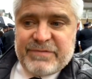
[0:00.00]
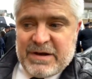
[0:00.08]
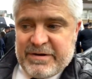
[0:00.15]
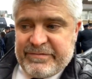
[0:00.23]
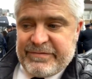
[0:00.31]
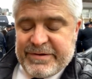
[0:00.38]

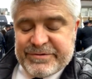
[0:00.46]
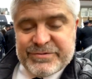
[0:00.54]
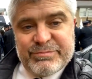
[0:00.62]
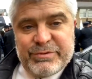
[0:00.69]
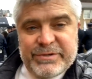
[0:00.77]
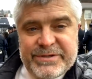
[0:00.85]

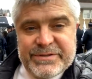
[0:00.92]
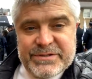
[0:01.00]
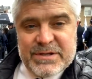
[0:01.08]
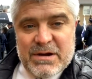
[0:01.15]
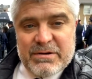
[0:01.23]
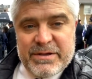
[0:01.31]
firefighters, and police
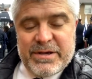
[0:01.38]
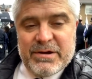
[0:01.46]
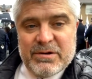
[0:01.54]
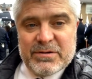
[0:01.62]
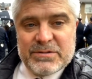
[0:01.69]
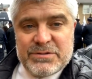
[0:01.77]
that are
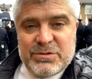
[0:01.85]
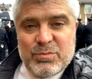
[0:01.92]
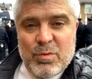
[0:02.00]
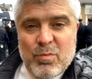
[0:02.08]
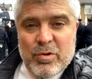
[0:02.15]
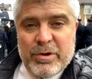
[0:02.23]
here to
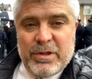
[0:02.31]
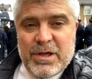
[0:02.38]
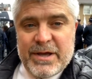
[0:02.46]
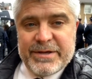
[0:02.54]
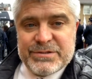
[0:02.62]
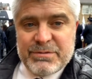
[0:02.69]

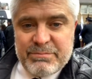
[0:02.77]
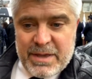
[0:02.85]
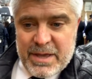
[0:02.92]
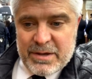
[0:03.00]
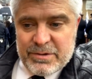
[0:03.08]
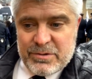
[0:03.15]
memorialize a
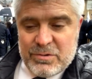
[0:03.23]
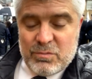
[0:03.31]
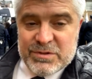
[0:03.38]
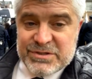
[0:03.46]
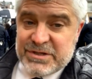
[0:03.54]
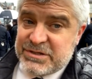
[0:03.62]
man who
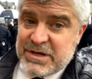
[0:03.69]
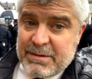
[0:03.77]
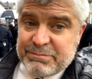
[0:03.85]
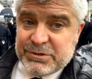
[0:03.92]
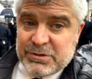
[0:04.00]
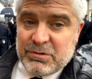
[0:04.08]
was
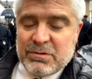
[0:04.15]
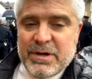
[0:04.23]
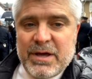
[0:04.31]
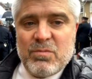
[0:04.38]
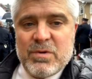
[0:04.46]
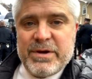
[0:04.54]
exceptional
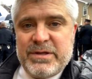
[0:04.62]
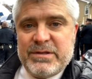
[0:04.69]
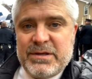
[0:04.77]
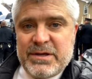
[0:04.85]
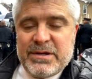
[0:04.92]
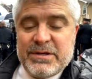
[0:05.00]
at what he
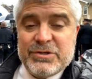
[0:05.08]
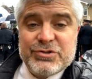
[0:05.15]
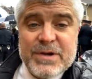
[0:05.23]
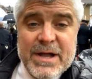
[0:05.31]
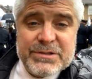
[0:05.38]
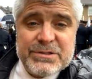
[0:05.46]
did and
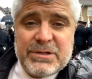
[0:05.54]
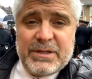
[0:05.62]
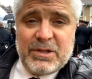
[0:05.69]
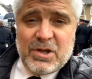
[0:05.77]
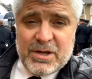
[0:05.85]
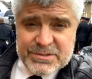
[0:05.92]

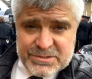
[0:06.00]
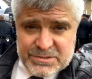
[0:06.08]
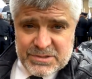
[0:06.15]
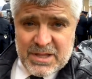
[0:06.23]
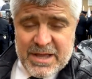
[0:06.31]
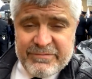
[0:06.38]
tragically lost
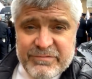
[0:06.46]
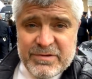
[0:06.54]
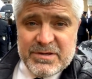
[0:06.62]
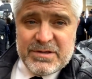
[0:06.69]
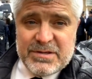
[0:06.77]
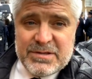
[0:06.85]
his
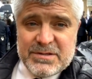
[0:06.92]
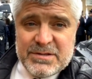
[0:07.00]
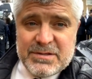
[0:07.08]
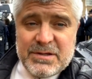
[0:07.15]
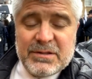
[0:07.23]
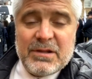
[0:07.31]

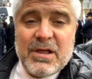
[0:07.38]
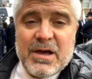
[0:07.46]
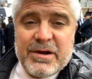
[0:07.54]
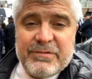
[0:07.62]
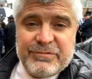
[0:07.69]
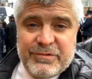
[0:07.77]
life in the
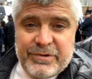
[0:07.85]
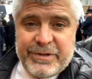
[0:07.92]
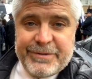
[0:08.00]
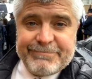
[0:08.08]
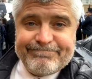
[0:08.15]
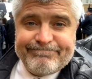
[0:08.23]
line of
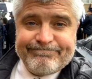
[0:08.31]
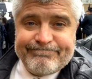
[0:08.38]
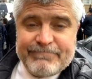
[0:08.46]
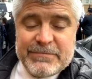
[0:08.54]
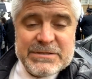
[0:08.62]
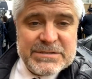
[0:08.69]
duty.
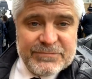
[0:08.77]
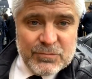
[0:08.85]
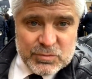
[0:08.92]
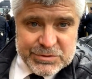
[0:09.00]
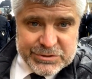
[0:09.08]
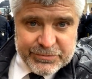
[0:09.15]
This
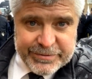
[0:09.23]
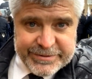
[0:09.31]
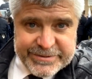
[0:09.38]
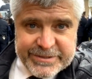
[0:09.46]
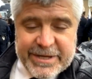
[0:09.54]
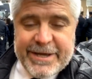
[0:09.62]
full
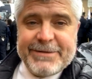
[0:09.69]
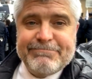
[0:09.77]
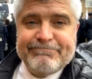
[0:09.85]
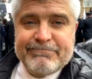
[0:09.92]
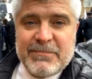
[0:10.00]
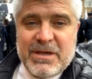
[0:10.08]
story tonight,
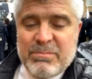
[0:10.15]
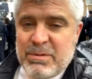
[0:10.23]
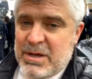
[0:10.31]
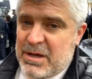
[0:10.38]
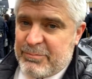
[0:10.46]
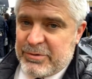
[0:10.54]

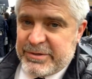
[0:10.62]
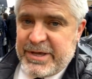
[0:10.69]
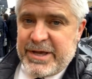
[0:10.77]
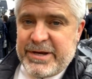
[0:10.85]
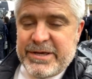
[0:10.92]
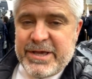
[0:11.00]
coming up on
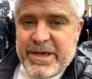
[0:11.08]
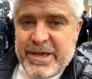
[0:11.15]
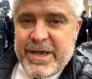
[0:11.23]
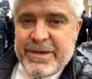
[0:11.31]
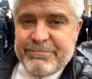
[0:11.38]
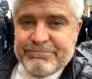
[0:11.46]
KDKA.